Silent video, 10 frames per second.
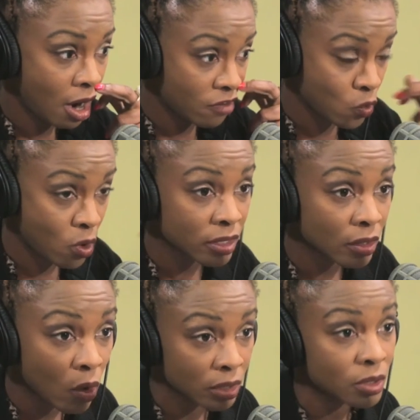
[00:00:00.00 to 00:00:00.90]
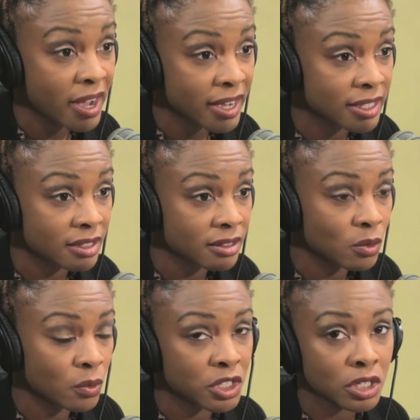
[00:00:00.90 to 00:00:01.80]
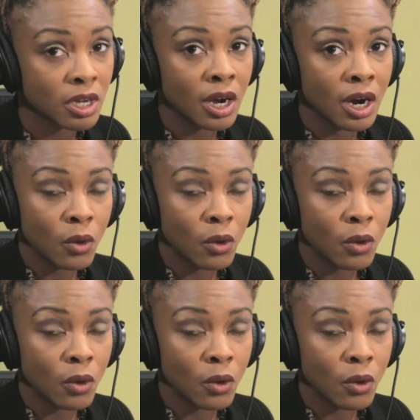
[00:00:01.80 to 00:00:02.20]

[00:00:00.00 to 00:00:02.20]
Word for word: of what also exists, which, mm.